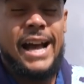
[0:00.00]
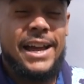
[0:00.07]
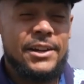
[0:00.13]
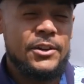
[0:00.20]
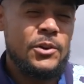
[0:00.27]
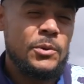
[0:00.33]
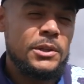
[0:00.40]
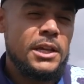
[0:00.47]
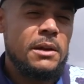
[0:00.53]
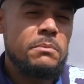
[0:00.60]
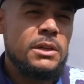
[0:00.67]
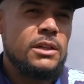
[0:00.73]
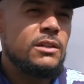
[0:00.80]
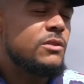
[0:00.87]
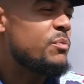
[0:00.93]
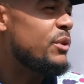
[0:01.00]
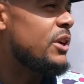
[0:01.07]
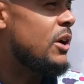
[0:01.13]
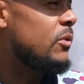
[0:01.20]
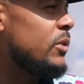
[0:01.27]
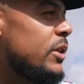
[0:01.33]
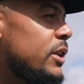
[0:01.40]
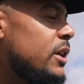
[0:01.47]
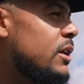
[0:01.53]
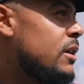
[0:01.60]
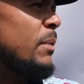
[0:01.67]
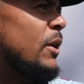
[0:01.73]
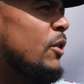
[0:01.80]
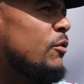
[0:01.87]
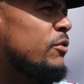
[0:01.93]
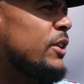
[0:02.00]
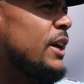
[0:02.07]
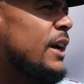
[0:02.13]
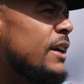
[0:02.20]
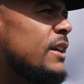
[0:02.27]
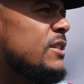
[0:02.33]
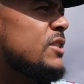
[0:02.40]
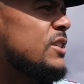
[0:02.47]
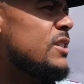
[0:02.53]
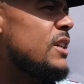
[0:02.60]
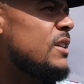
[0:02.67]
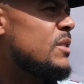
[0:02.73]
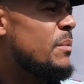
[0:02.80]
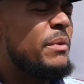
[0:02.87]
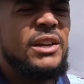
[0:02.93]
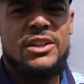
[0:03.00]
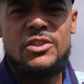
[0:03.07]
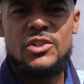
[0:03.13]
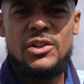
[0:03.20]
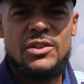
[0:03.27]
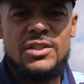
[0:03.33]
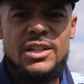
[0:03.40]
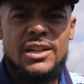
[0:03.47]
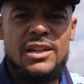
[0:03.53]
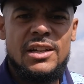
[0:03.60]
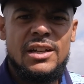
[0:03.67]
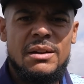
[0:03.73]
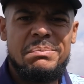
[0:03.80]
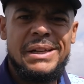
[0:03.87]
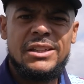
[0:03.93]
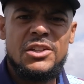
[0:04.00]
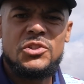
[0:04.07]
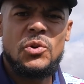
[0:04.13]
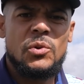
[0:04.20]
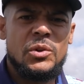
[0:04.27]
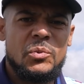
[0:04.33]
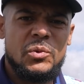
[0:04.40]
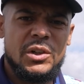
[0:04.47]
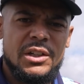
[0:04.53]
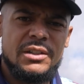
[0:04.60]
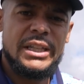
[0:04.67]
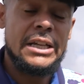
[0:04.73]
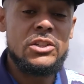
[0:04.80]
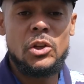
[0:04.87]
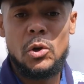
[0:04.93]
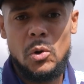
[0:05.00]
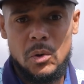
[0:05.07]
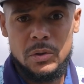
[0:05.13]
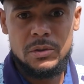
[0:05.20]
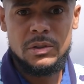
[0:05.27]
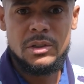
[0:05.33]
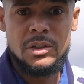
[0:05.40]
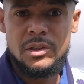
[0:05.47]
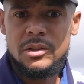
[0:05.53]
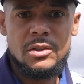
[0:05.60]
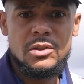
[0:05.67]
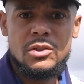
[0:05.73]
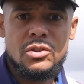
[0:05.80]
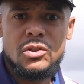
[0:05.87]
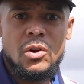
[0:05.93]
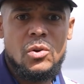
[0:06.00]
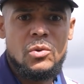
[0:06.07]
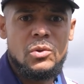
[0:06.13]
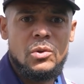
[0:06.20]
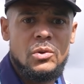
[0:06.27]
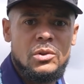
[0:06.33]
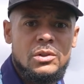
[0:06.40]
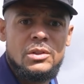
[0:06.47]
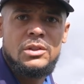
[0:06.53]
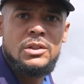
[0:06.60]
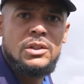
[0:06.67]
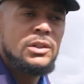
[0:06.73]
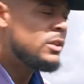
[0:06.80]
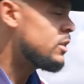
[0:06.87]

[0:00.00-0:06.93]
kind of know what that means, but not really. But hopefully I can just get somebody a jersey and make this hole in one. That's the goal. 10 points, you'll hit that guy out there.